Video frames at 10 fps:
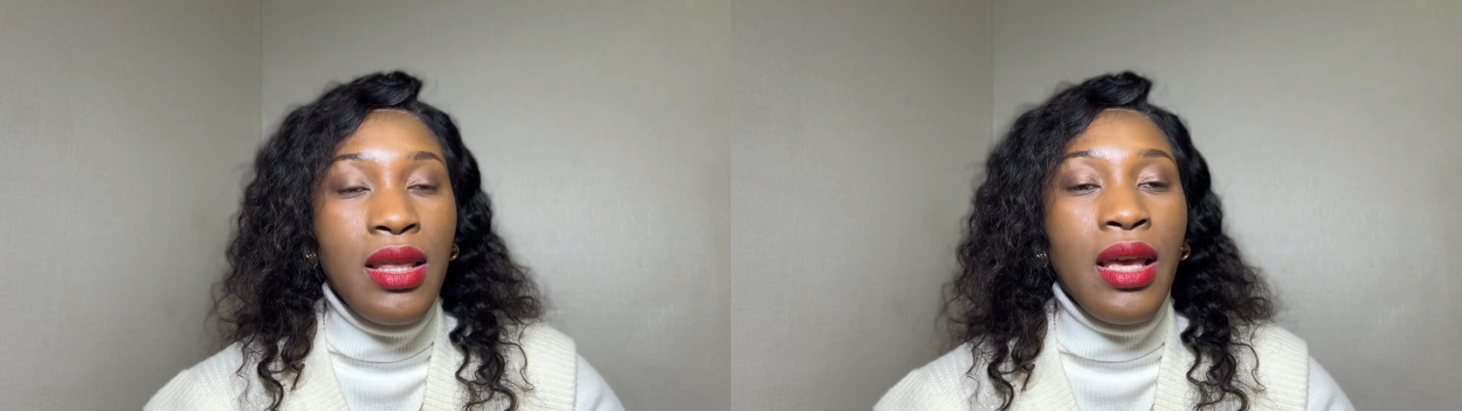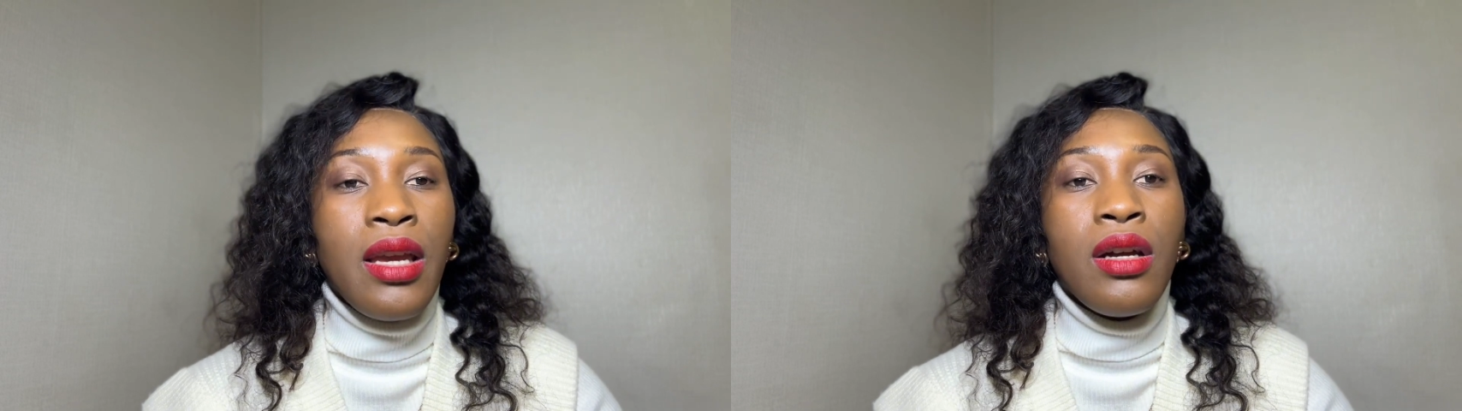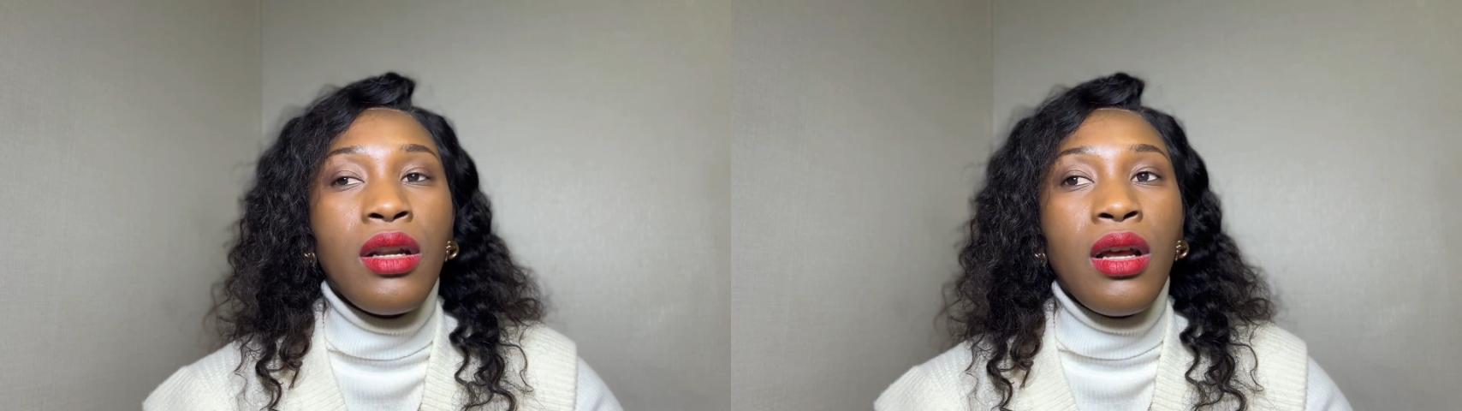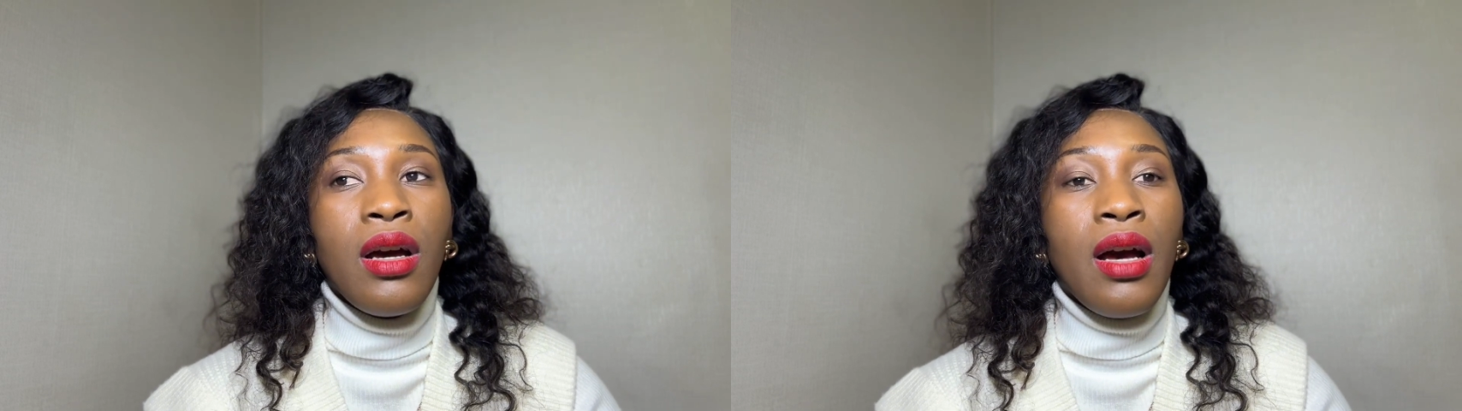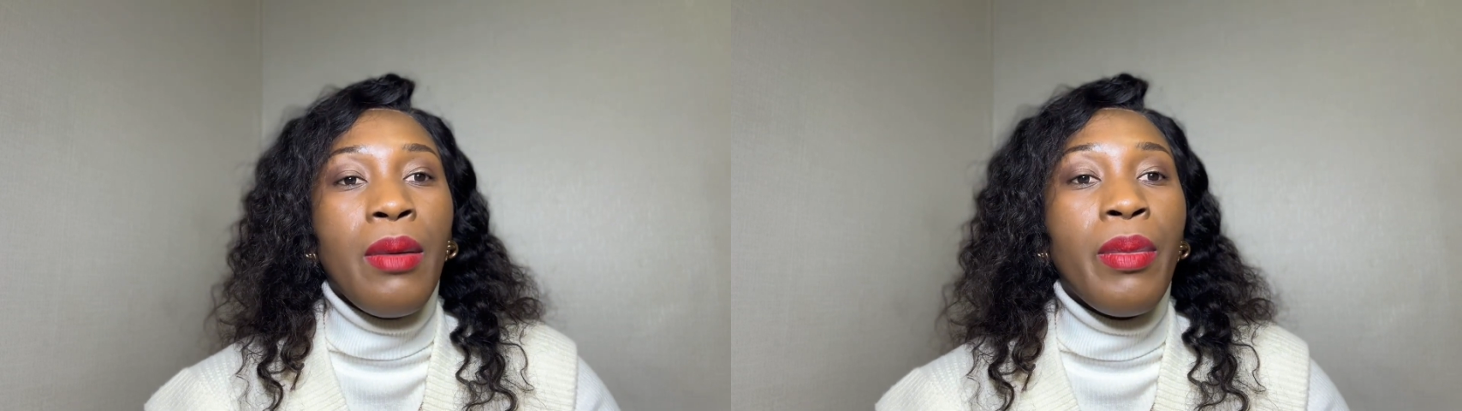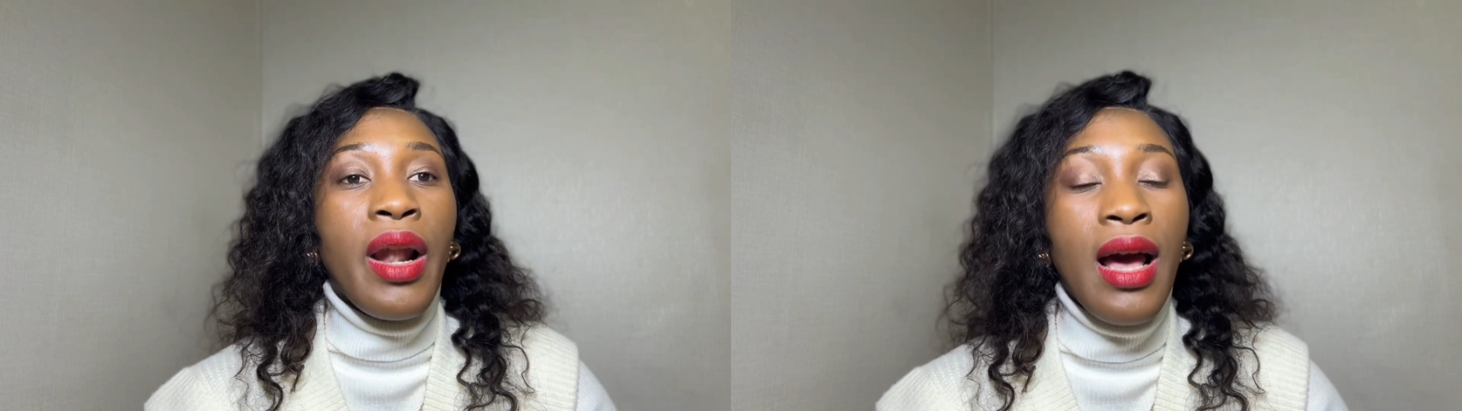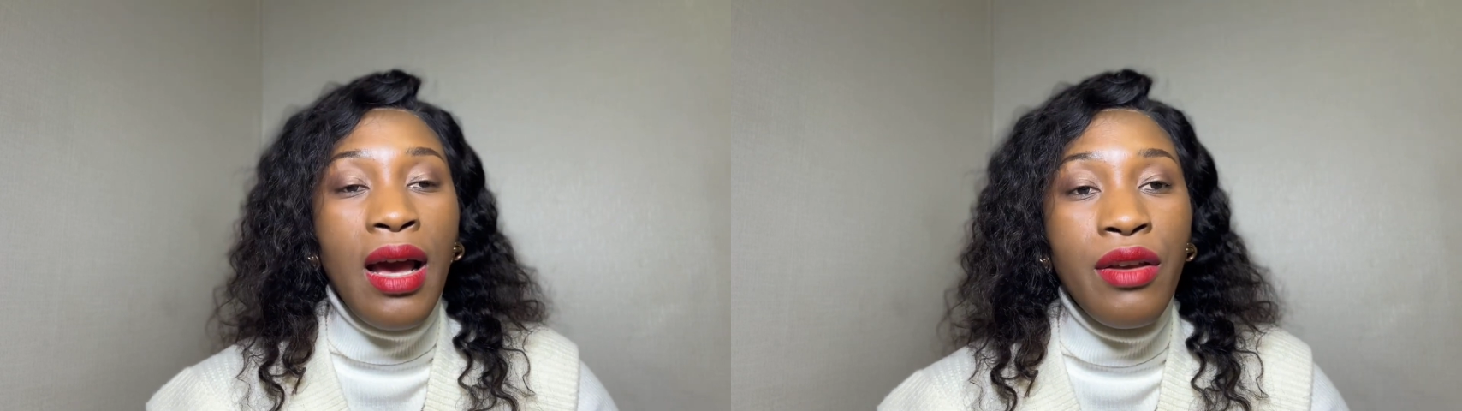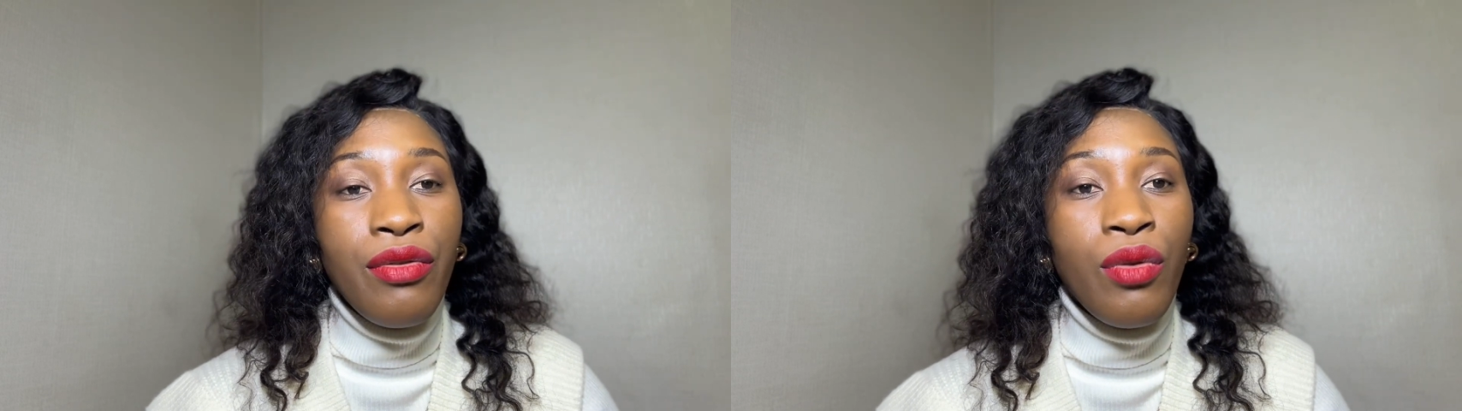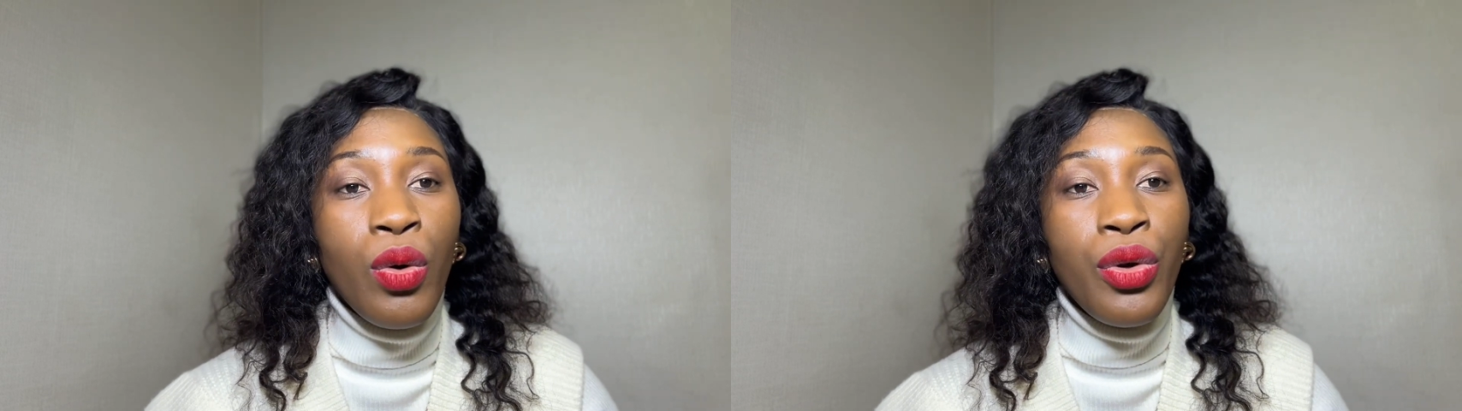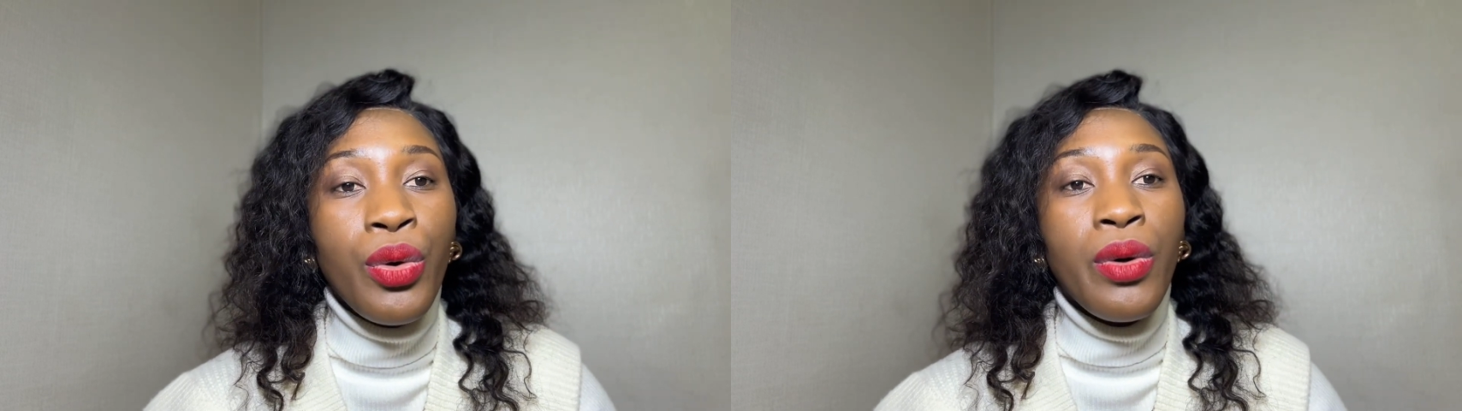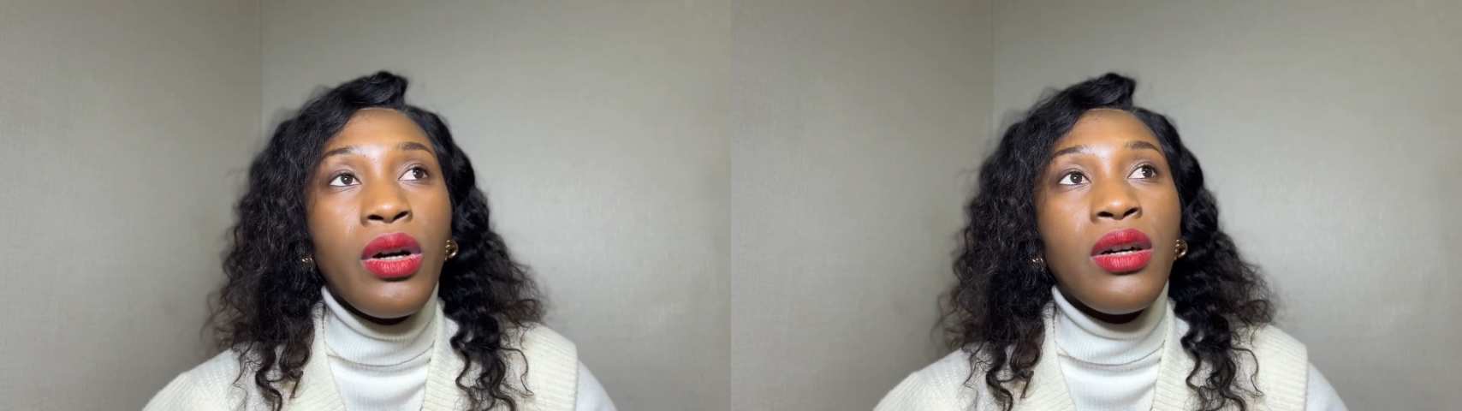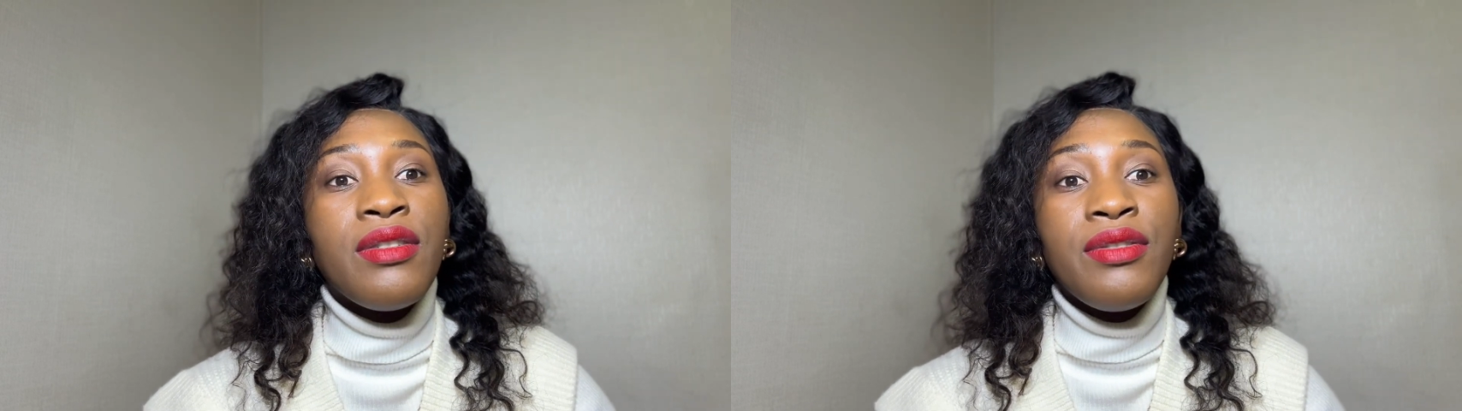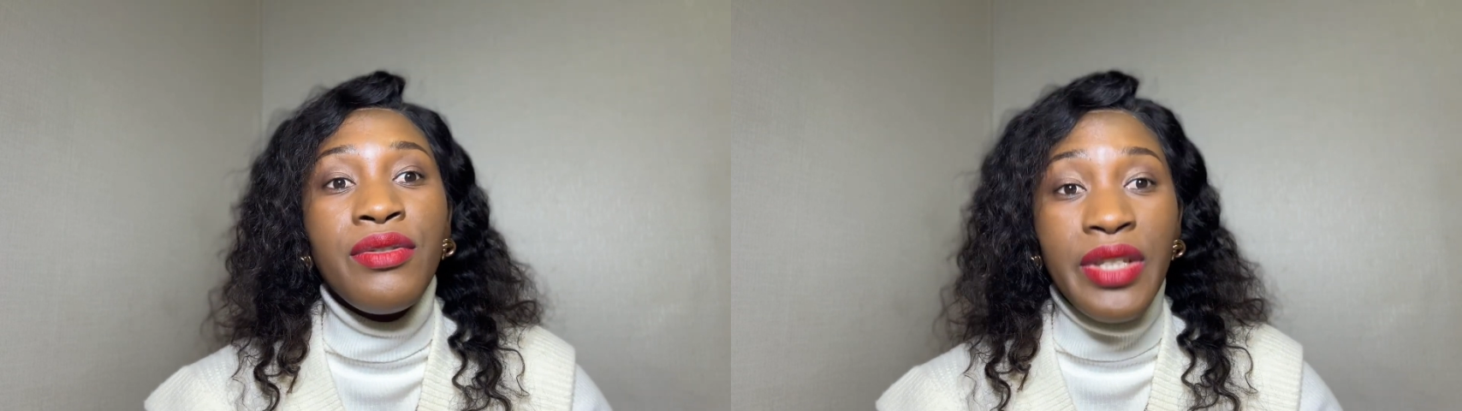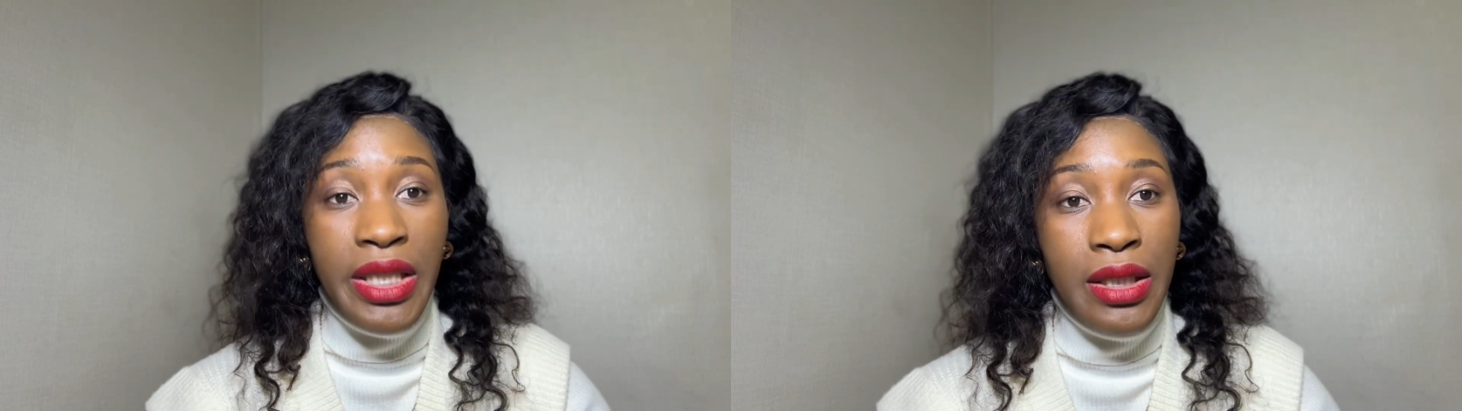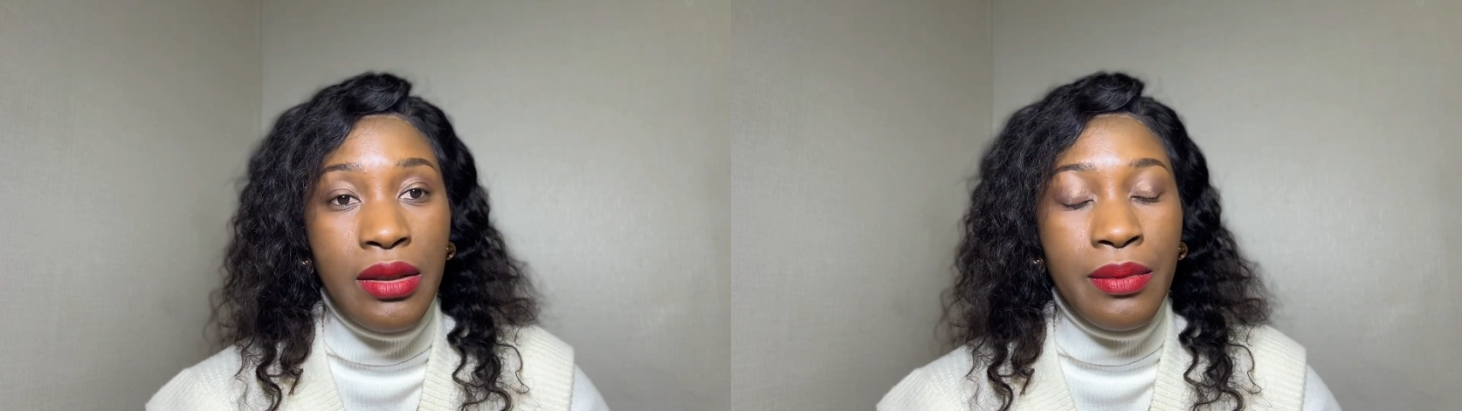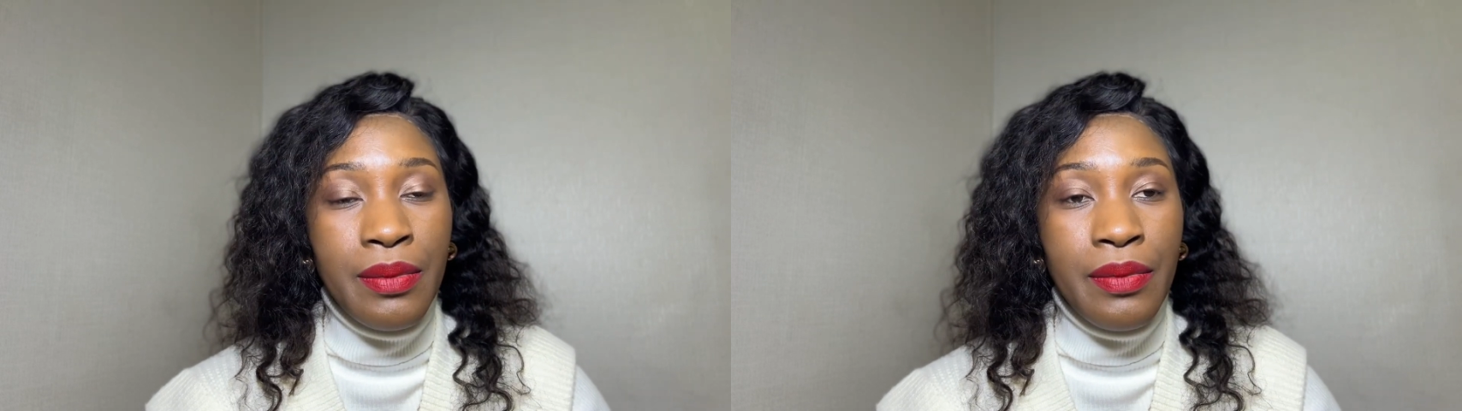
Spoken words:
they're gonna apply for your VIN